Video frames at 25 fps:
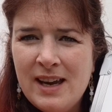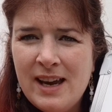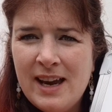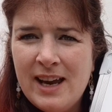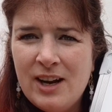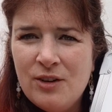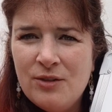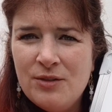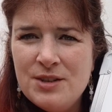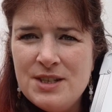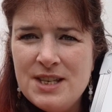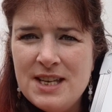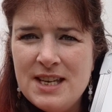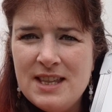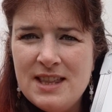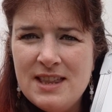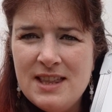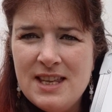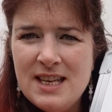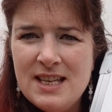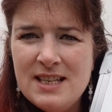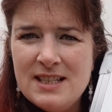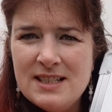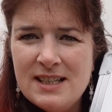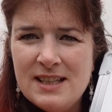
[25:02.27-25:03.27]
And obviously
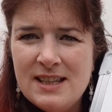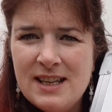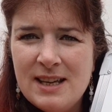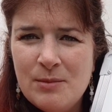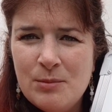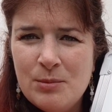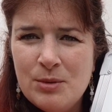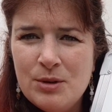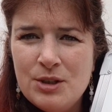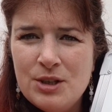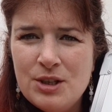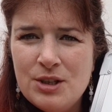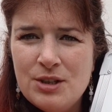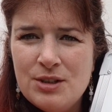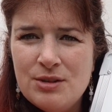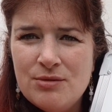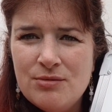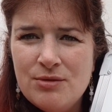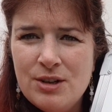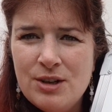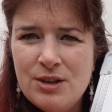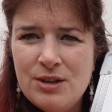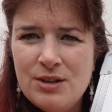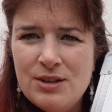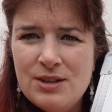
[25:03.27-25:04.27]
these can then produce
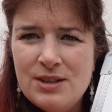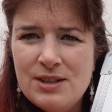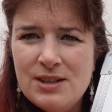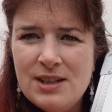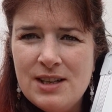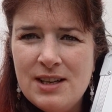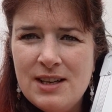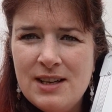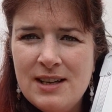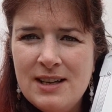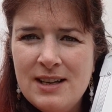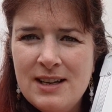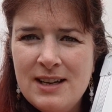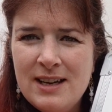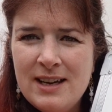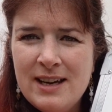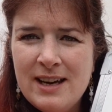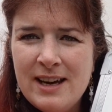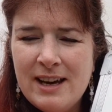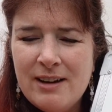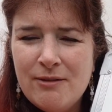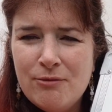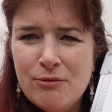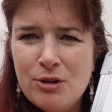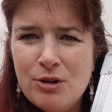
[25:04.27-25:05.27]
roots
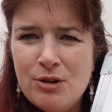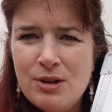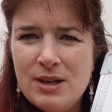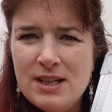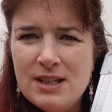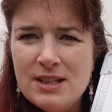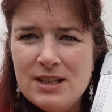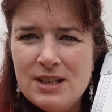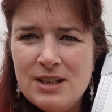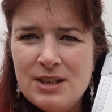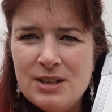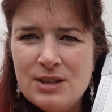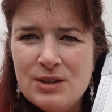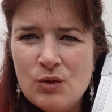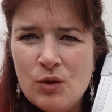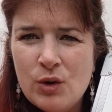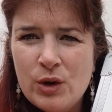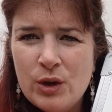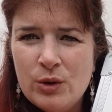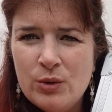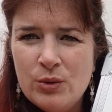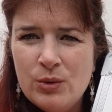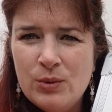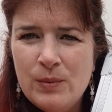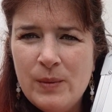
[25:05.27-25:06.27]
and root into the
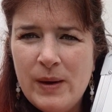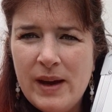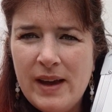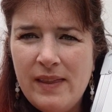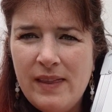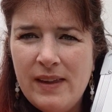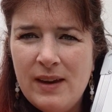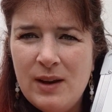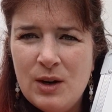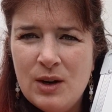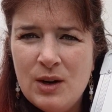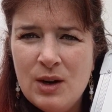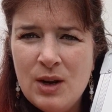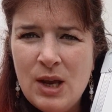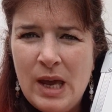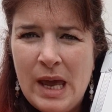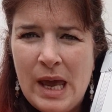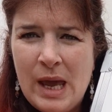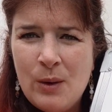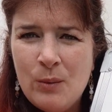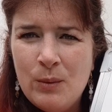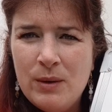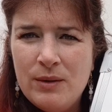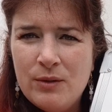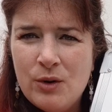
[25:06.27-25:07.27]
soil. And then
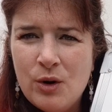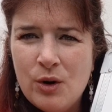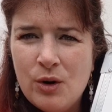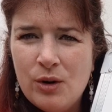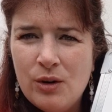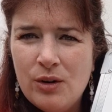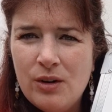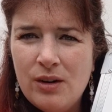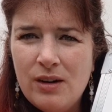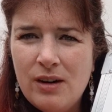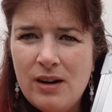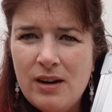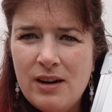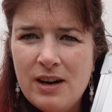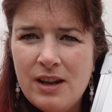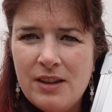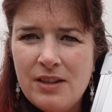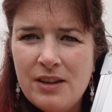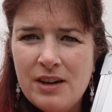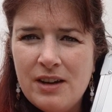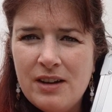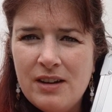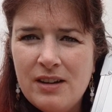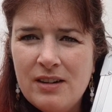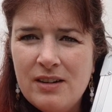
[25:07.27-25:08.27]
we've got
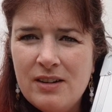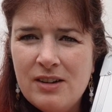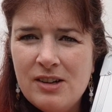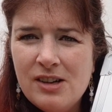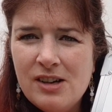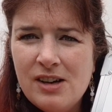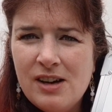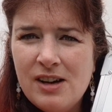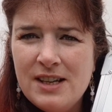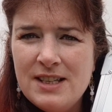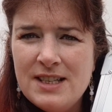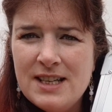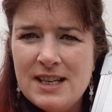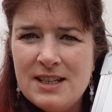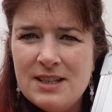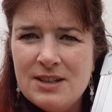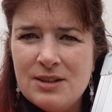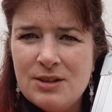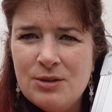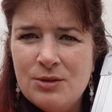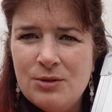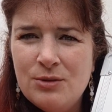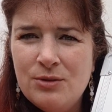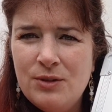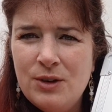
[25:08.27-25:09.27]
another
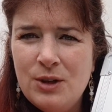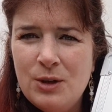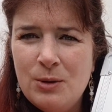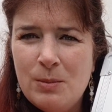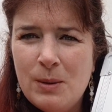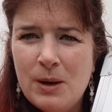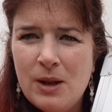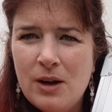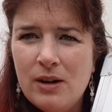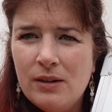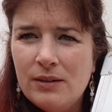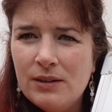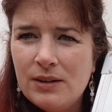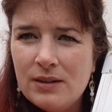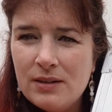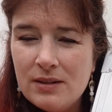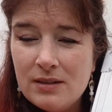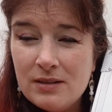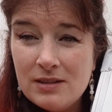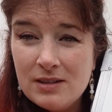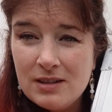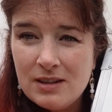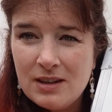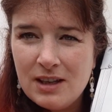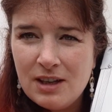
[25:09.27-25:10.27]
identical few plants
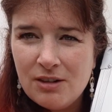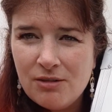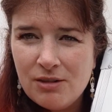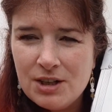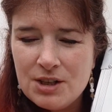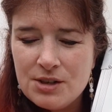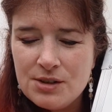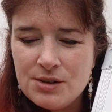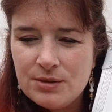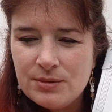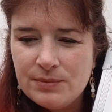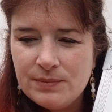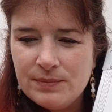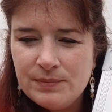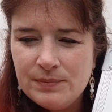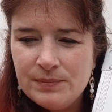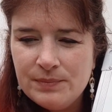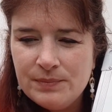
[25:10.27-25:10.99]
to the original.